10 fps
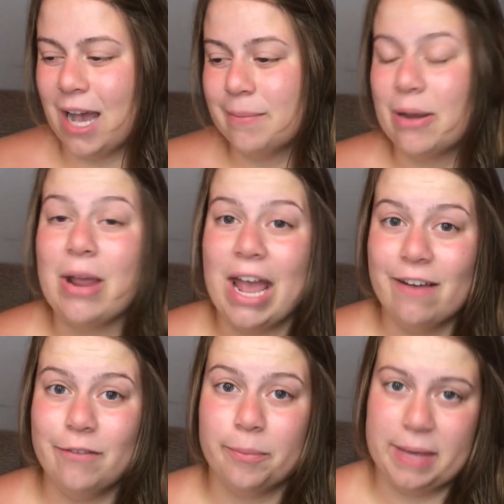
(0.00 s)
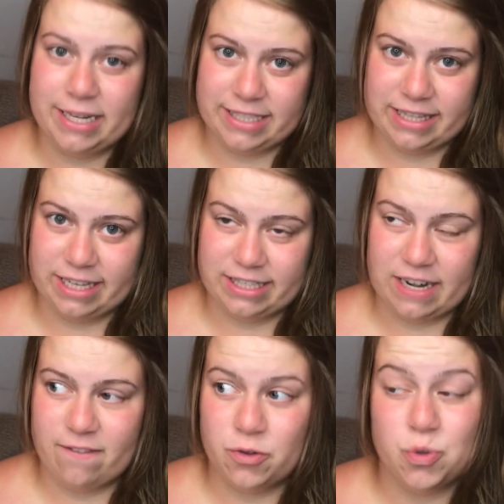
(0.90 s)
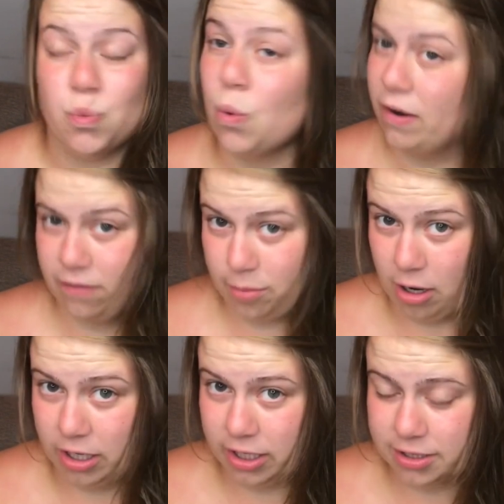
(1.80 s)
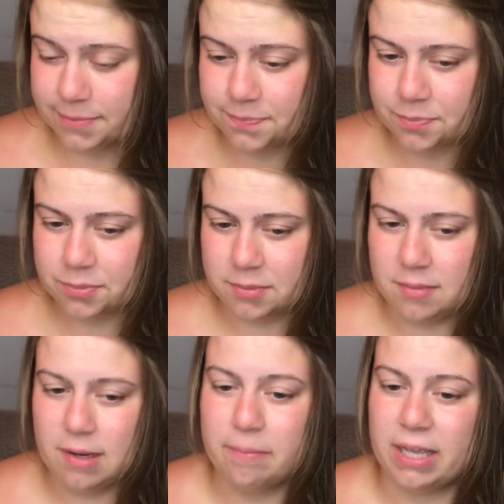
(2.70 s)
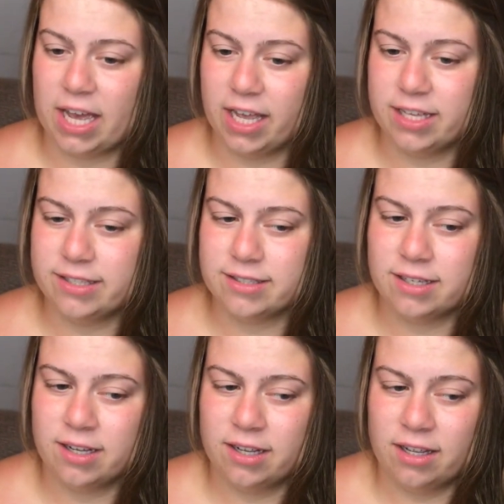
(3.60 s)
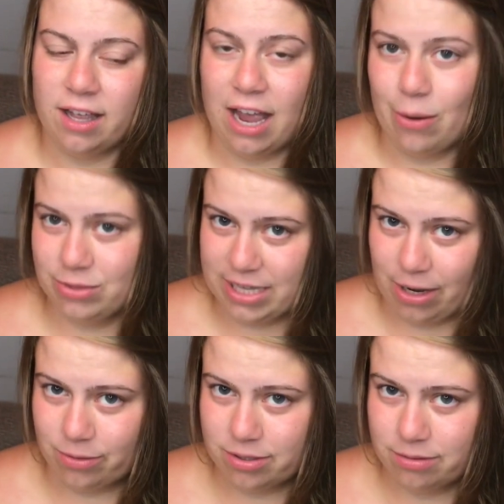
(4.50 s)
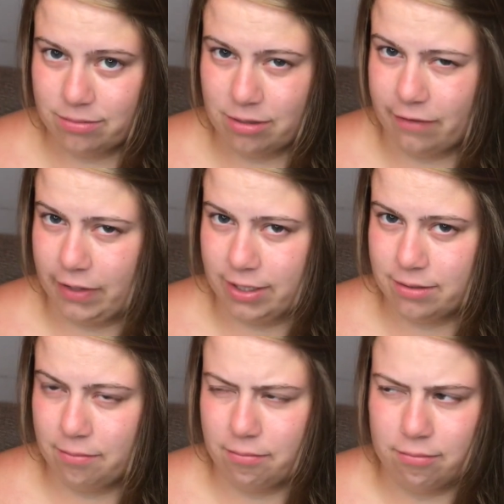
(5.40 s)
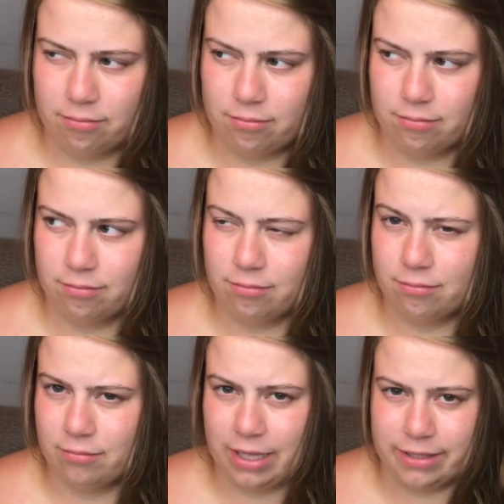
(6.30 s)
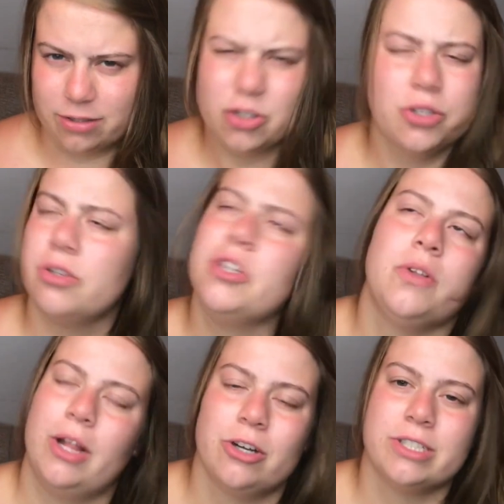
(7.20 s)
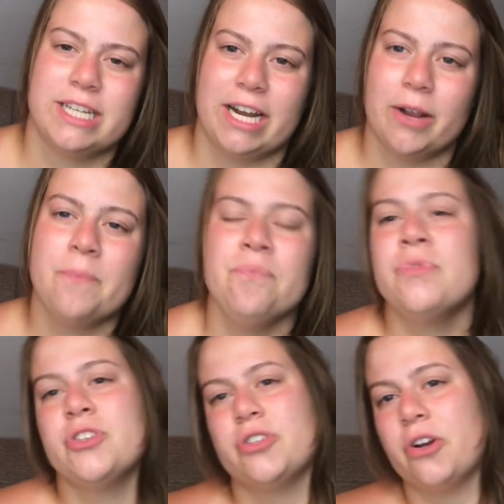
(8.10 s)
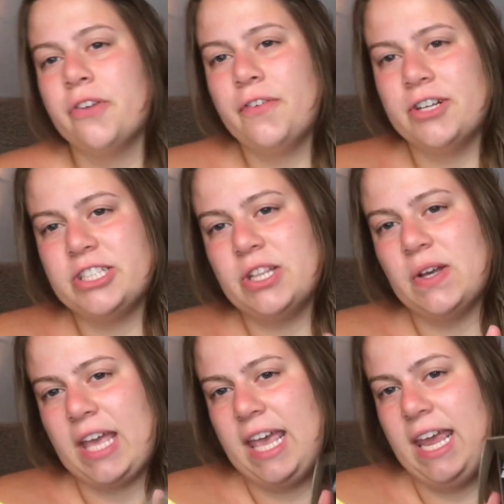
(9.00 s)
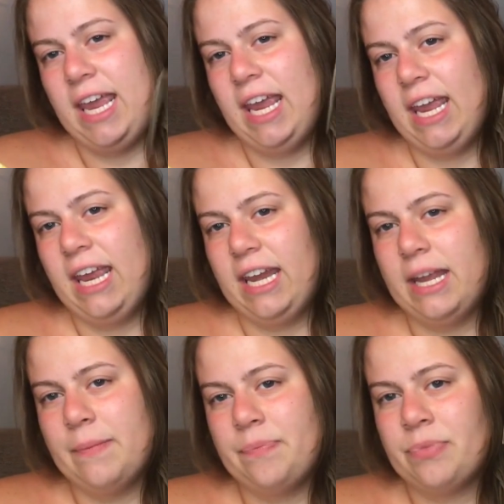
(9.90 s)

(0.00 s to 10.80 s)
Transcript: Now I have peeked in this, and I've used one of the products because I was out of it. Yes, you'll understand. So our first look in,